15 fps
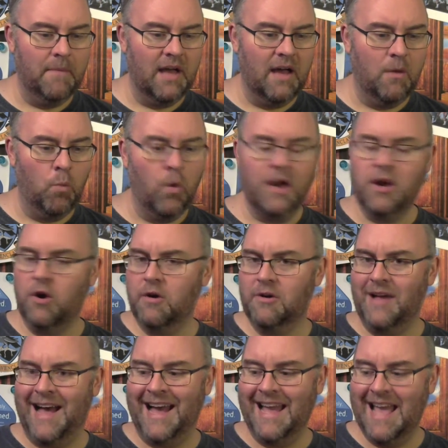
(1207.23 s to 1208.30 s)
one hurdle
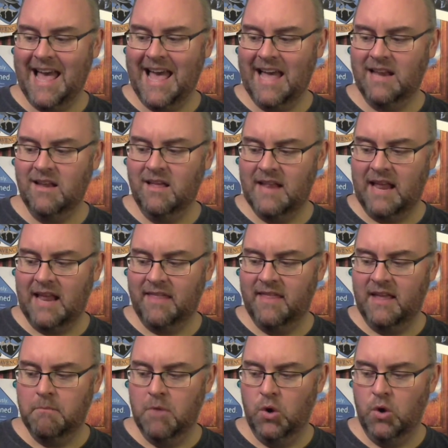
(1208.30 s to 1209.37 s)
I had that I
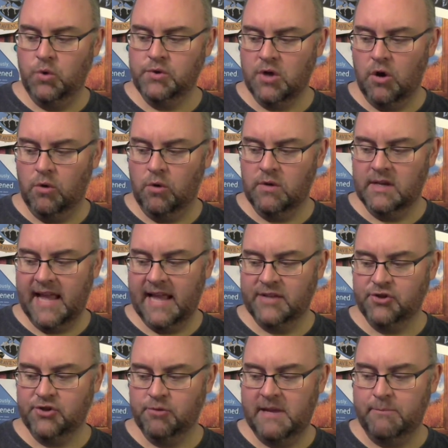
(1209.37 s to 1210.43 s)
think most colon
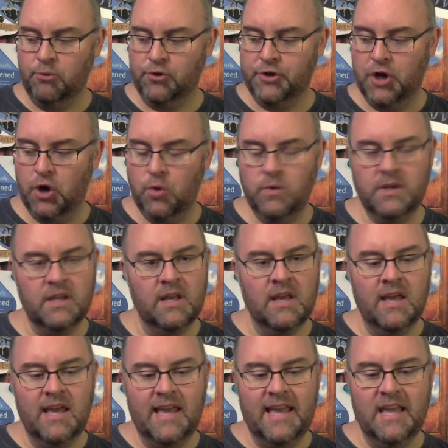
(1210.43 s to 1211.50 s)
cancer people don't
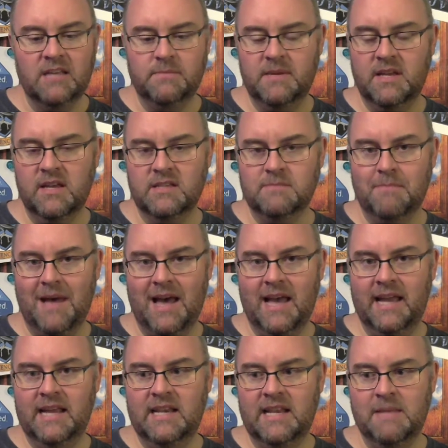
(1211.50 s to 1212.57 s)
is because
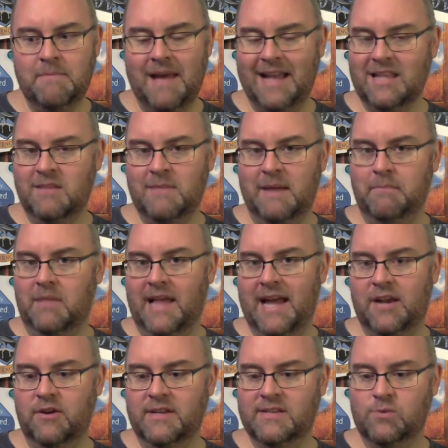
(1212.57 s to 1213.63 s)
mine impacted my
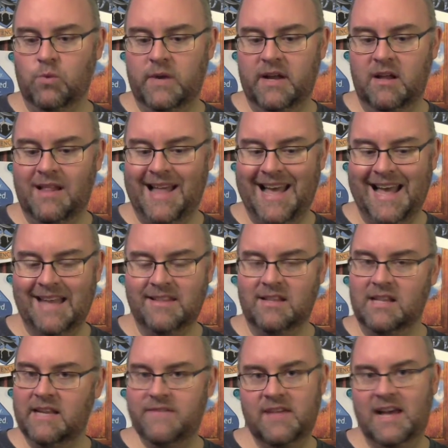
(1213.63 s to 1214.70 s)
bladder as well. I had to
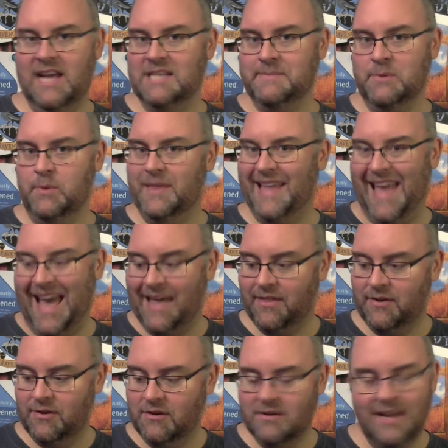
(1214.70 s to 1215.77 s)
leave the hospital with a
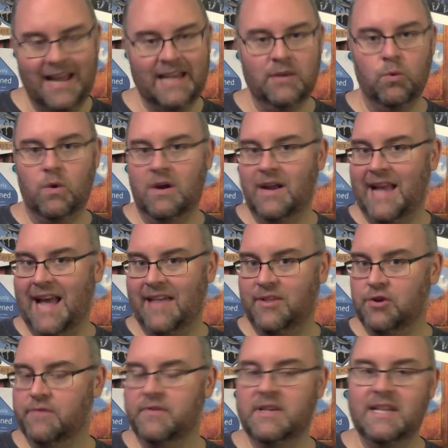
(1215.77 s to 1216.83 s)
catheter. I had to wear a
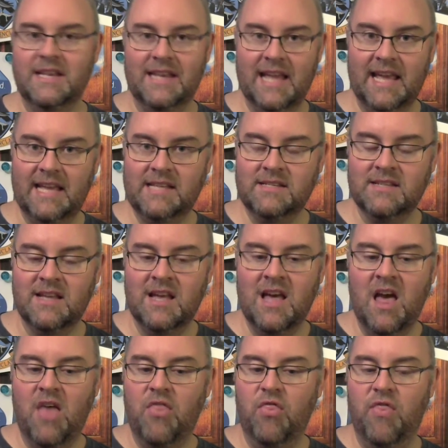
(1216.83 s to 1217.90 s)
catheter for 10
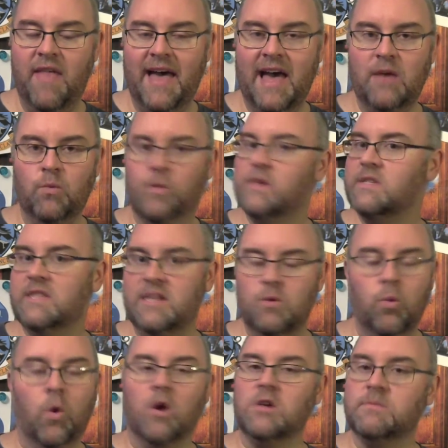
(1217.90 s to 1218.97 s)
days. That was the
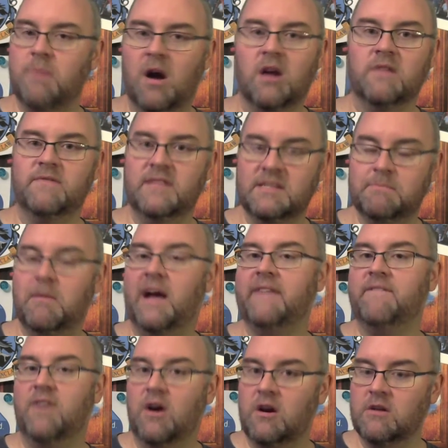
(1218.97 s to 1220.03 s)
worst part of this by
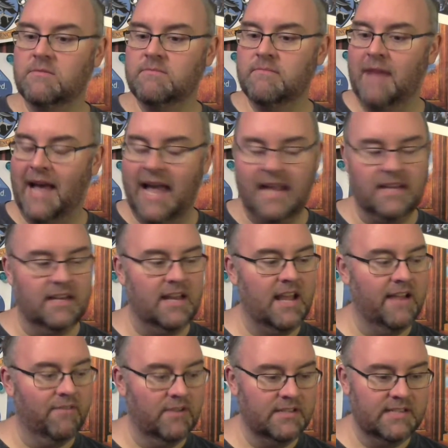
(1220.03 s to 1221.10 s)
far. I hated
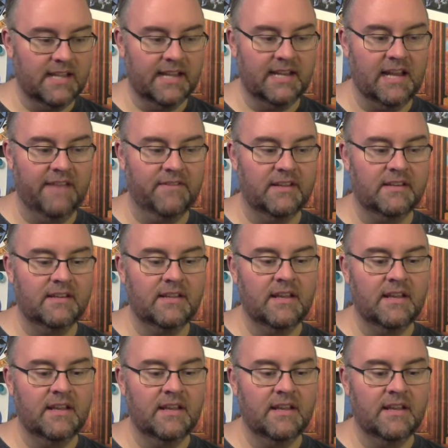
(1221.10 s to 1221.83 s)
every second of it.